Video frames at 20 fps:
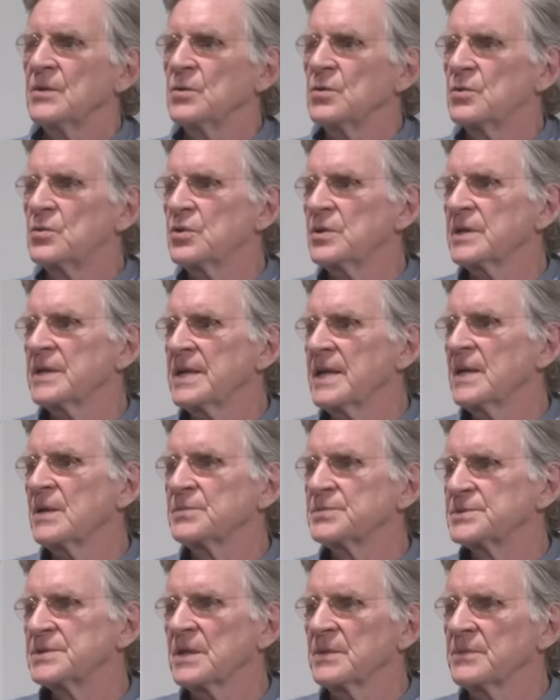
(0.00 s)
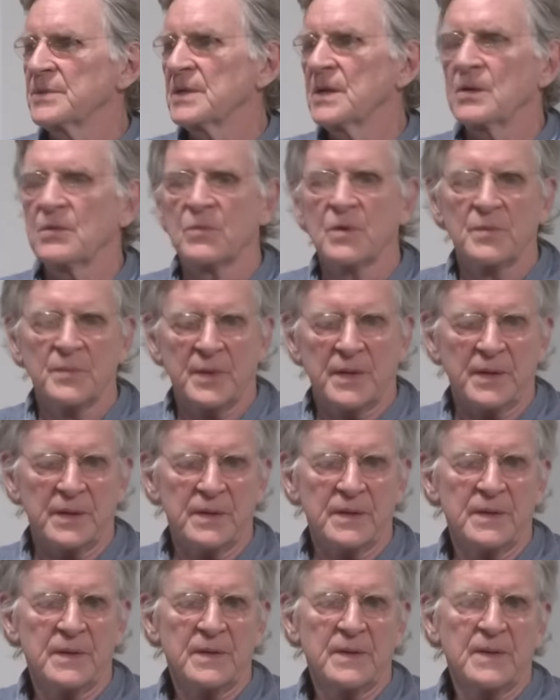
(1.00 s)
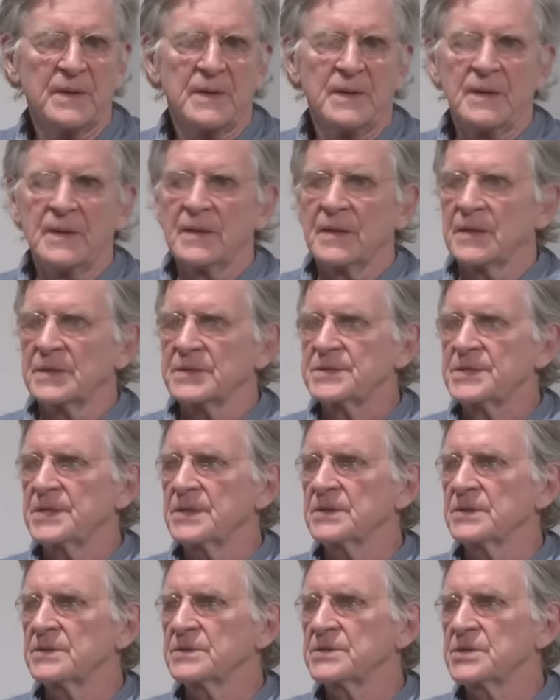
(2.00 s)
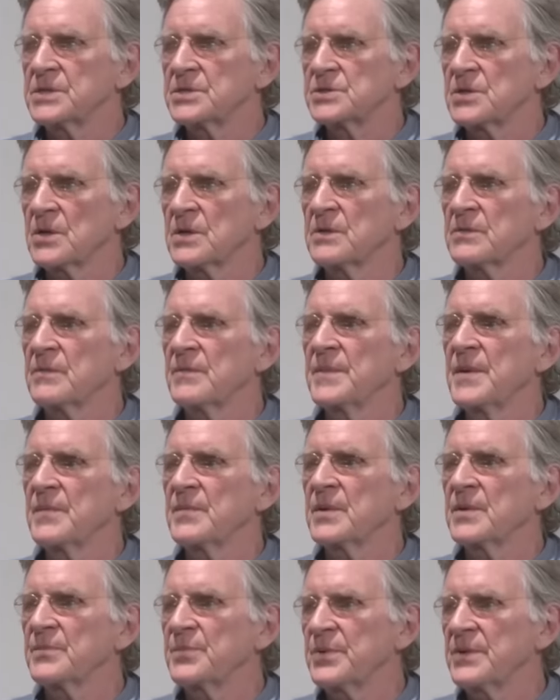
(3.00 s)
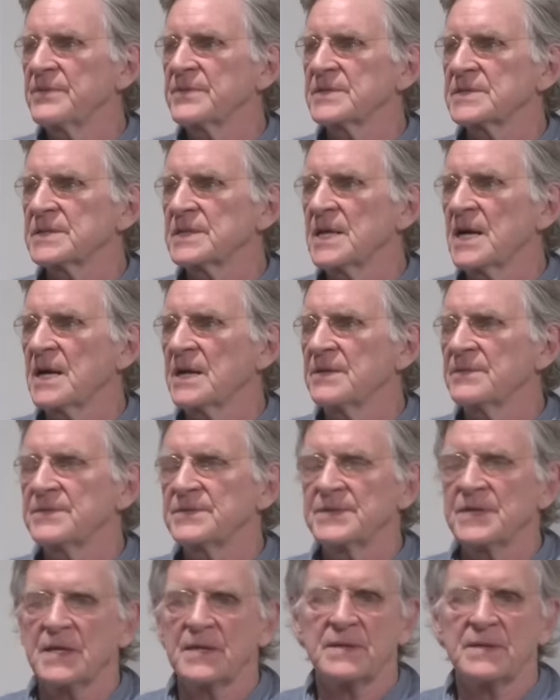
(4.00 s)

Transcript: who couldn't help some young woman until she started remembering previous lives